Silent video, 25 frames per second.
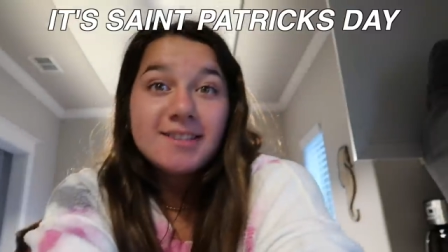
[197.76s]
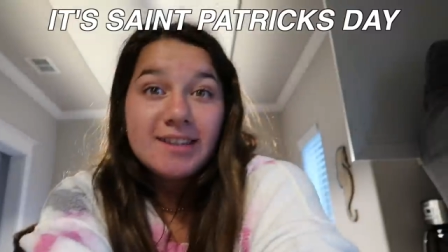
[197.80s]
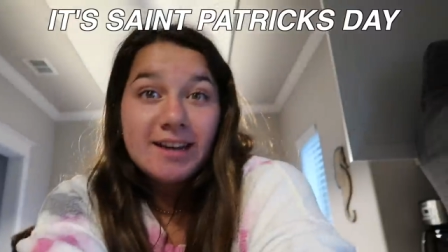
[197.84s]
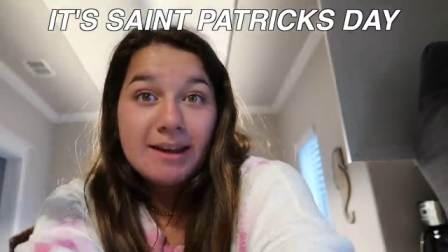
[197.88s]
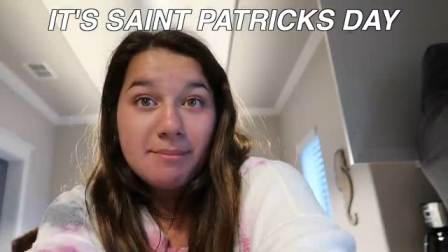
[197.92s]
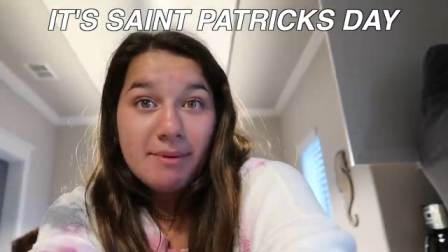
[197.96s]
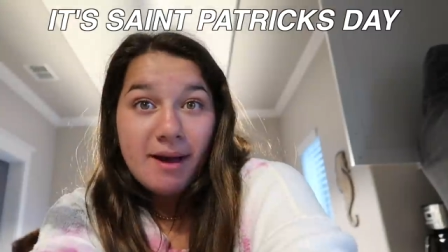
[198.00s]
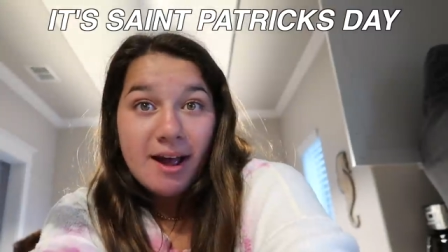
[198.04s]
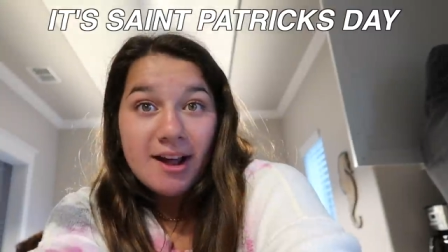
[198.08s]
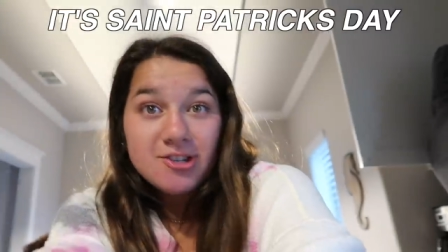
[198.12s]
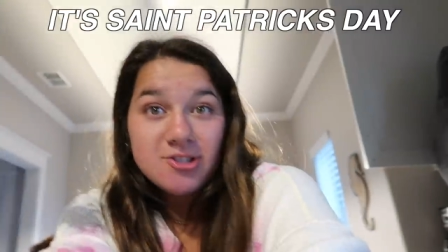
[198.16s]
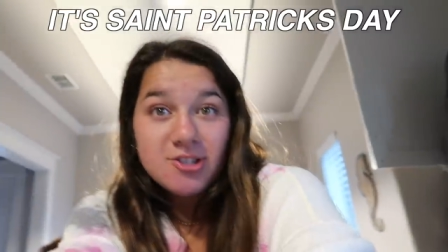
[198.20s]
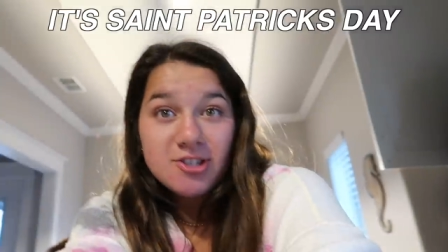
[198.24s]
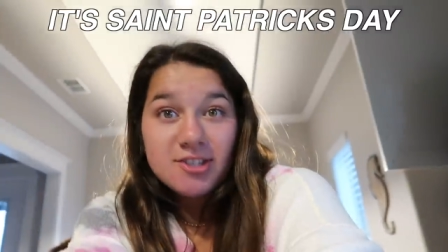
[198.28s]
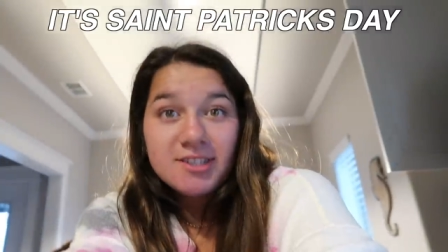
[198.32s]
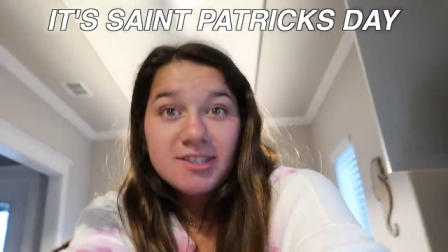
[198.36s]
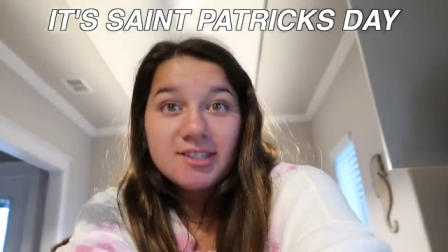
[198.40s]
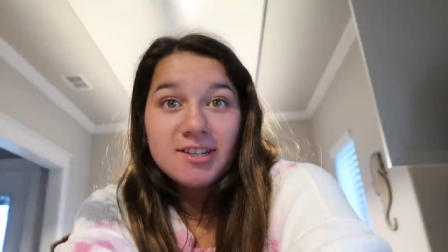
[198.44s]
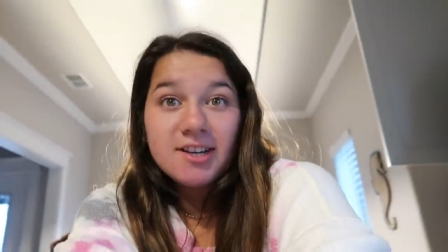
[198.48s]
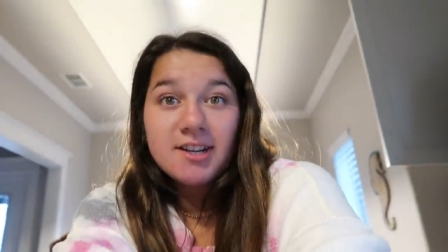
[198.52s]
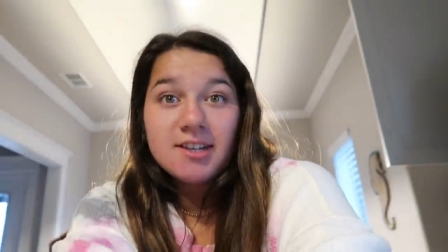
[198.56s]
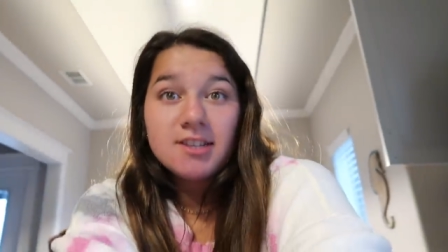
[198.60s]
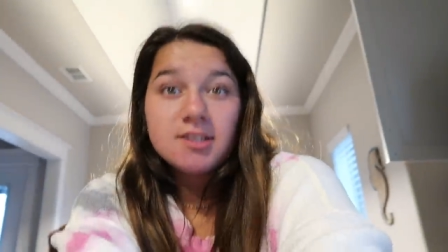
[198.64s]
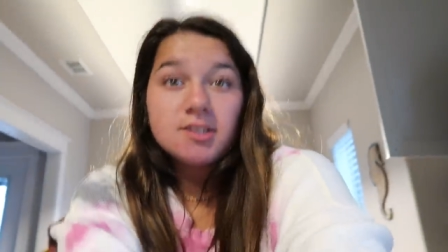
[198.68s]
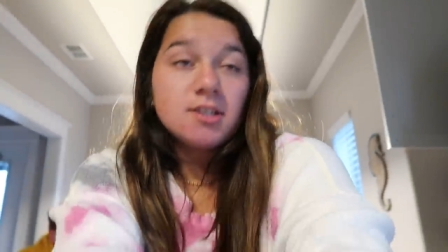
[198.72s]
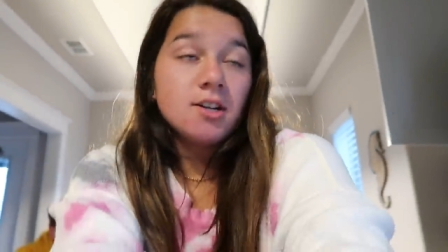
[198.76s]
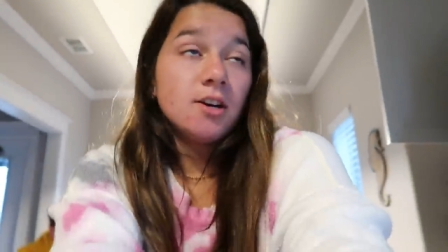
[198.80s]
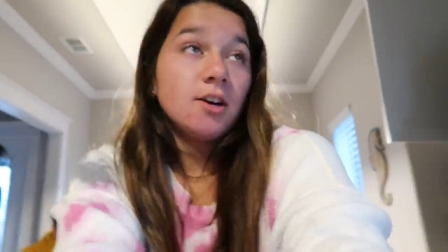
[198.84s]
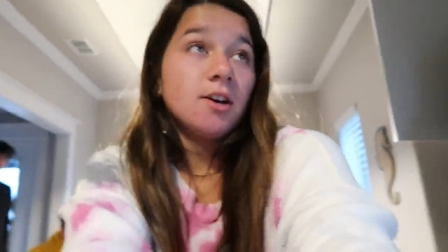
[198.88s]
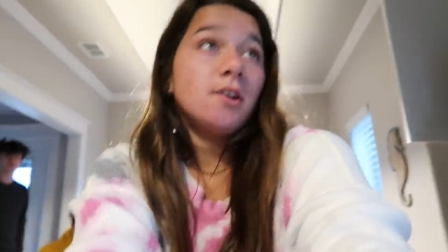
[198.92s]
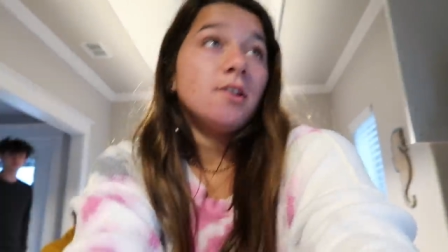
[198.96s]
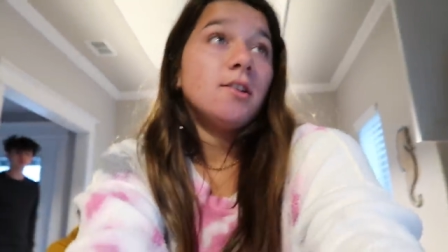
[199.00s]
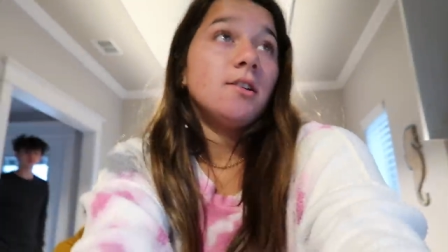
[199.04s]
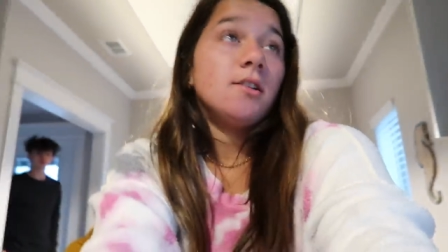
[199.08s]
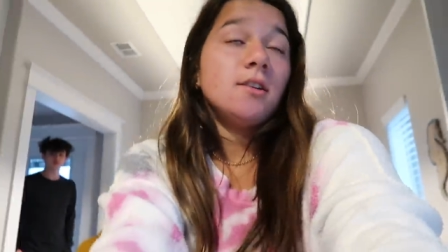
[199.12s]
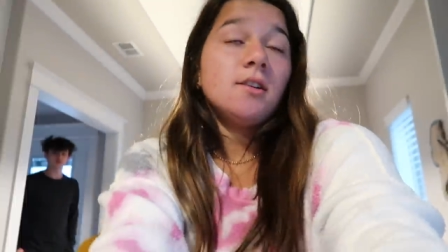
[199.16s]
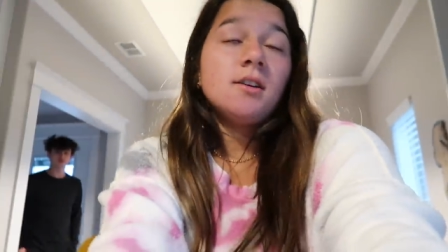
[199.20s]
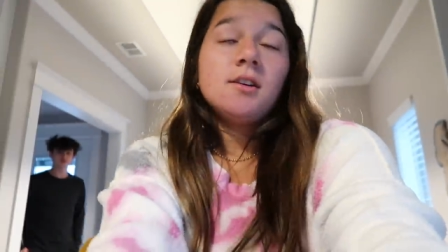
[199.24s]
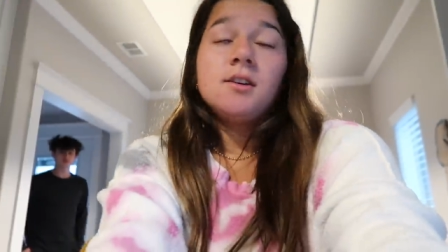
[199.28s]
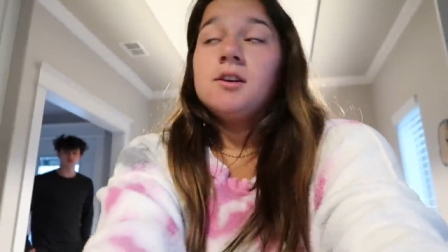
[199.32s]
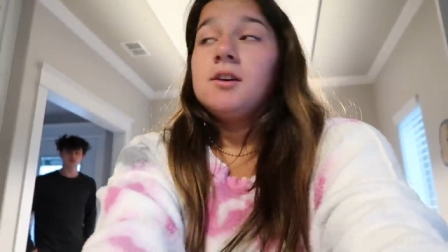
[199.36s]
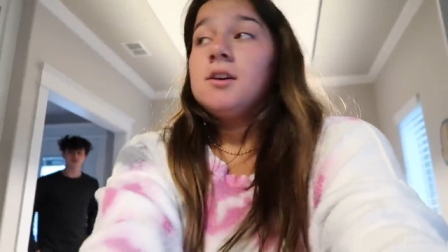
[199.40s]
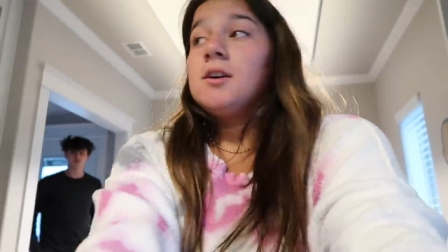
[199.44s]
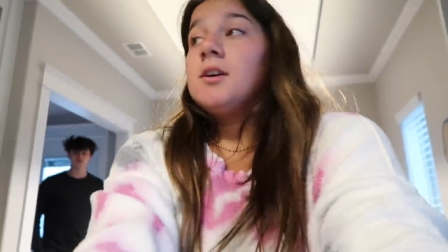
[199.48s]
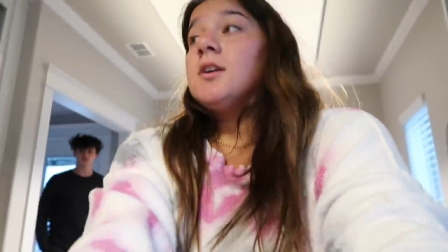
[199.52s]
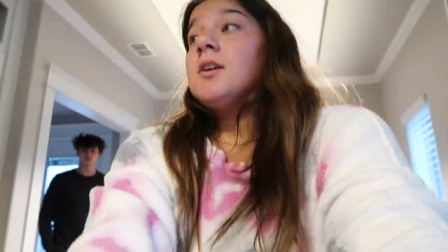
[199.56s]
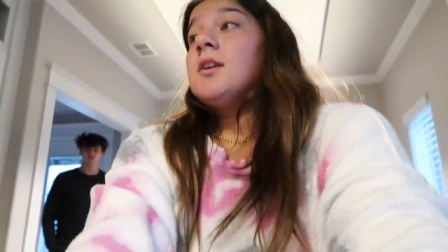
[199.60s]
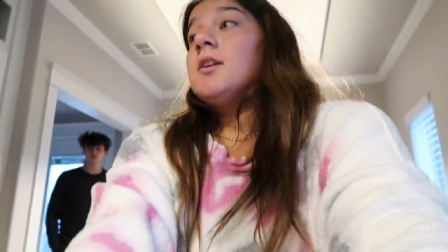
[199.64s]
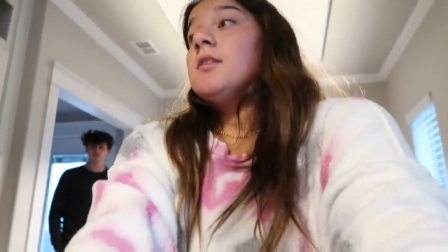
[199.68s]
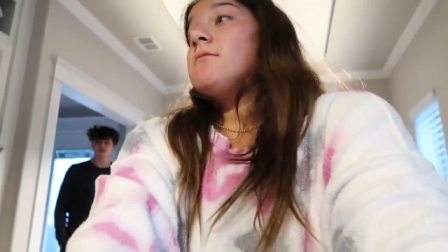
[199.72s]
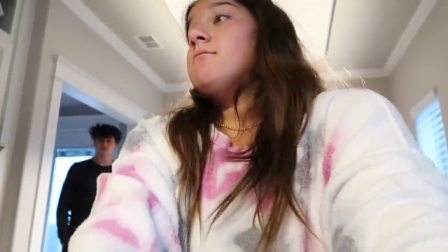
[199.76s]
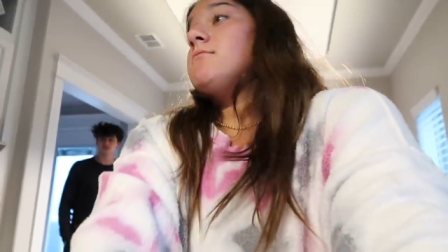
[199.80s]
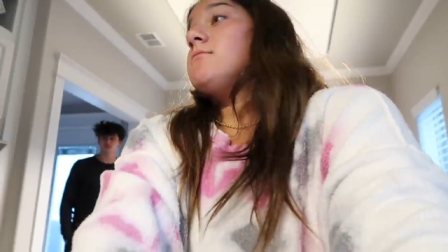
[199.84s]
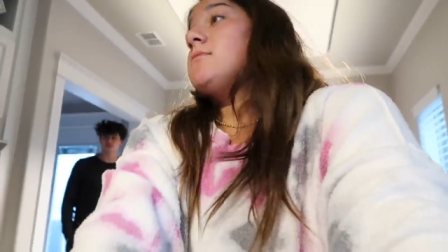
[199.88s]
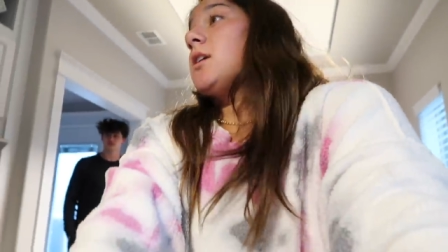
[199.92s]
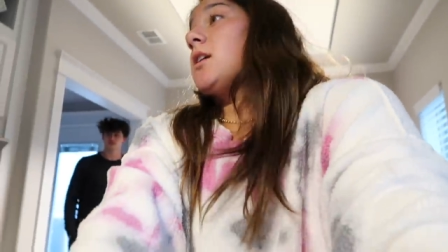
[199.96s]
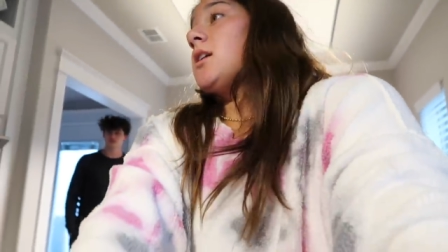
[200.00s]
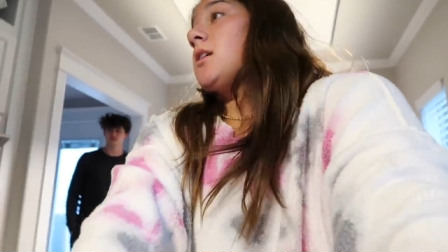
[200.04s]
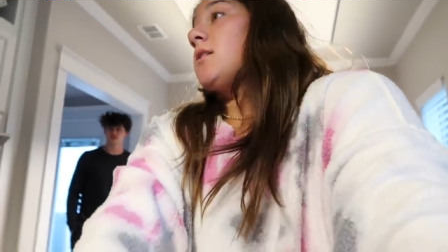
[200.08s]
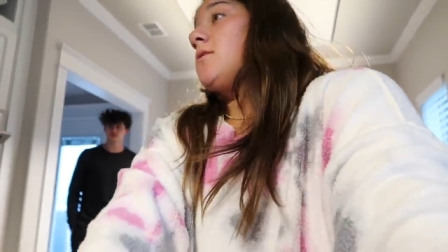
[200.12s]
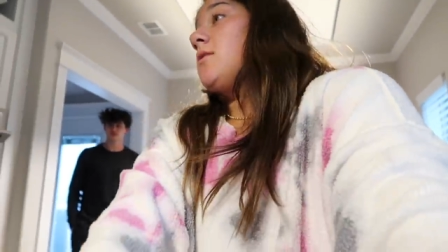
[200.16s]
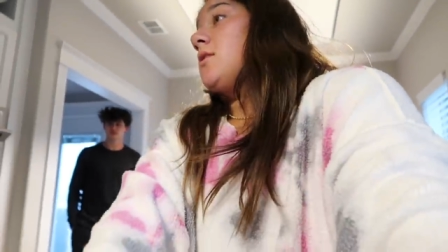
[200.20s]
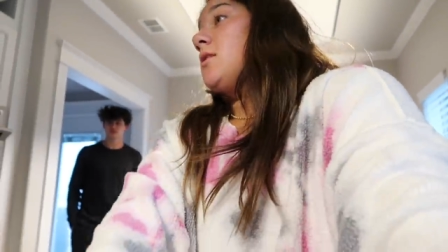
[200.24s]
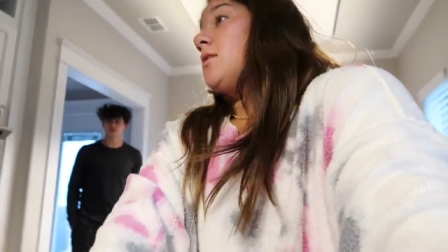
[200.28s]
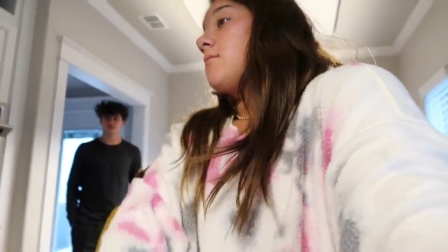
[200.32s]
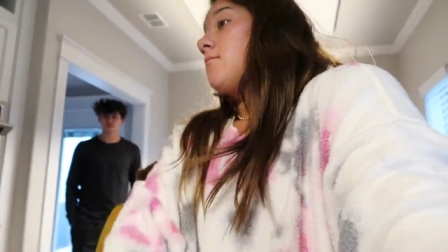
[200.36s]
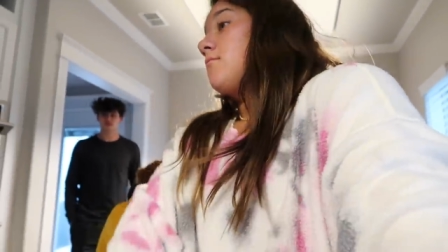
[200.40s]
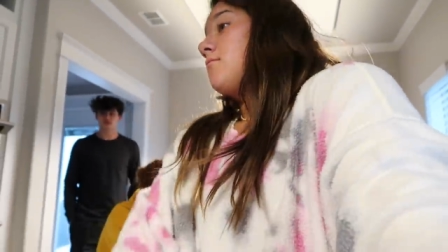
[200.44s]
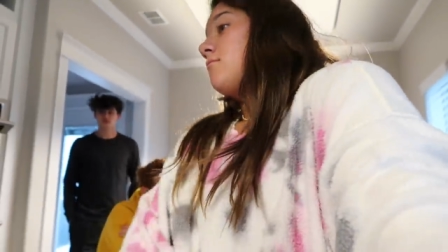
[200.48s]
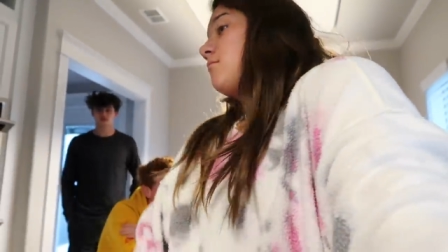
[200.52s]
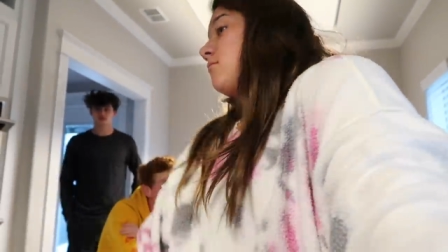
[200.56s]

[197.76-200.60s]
St. Patrick's Day, so none of us,